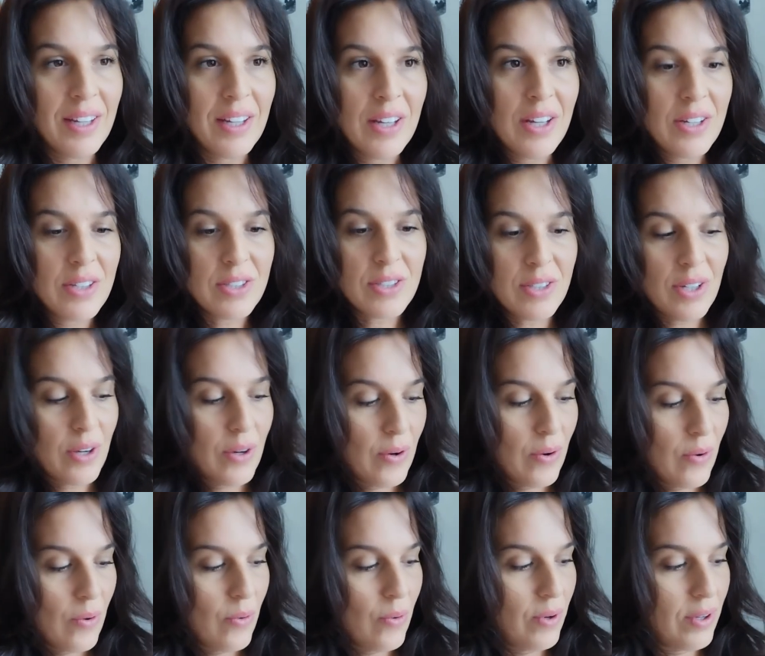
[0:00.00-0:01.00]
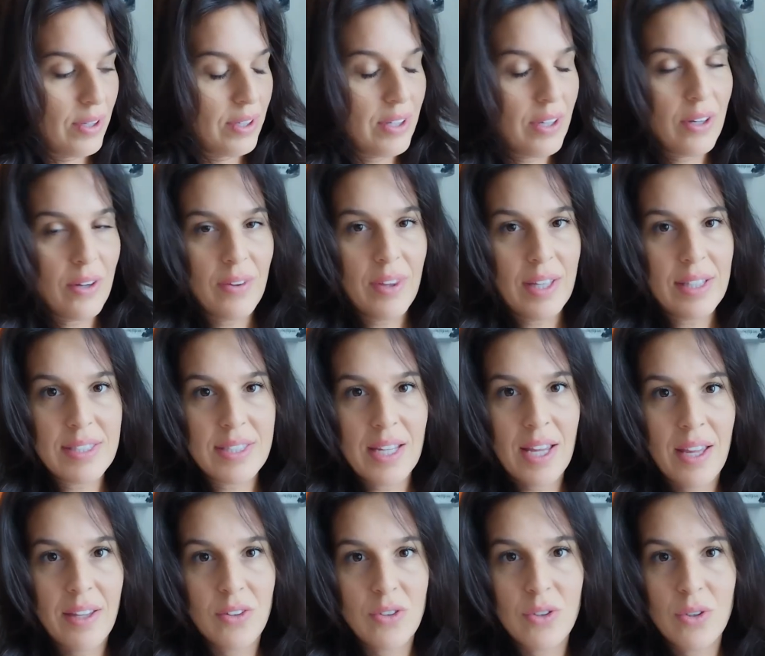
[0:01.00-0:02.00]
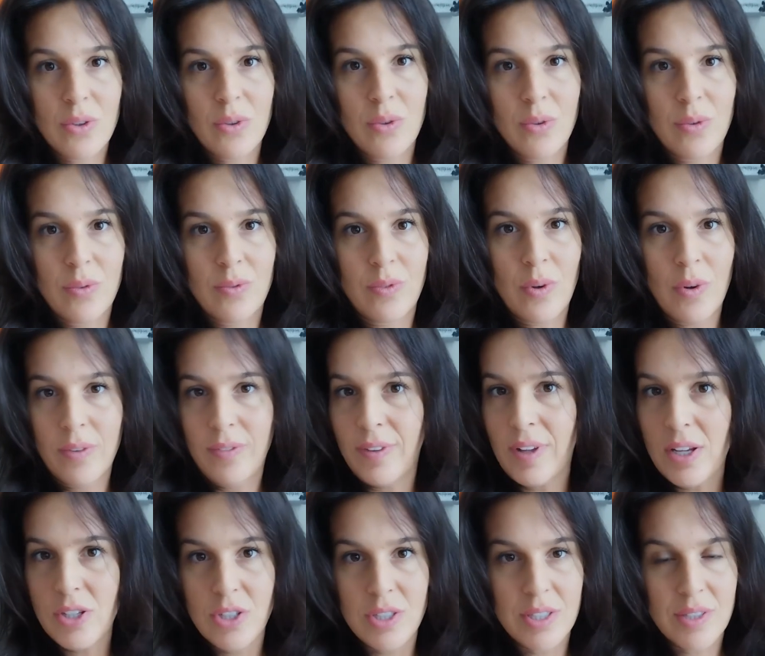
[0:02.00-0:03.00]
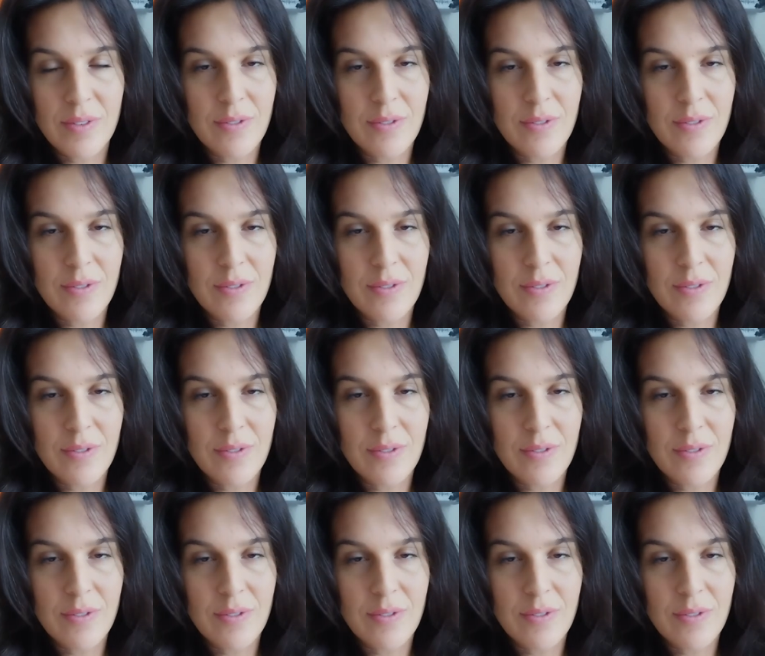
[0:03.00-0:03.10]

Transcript: So, you know, they say do four flushes in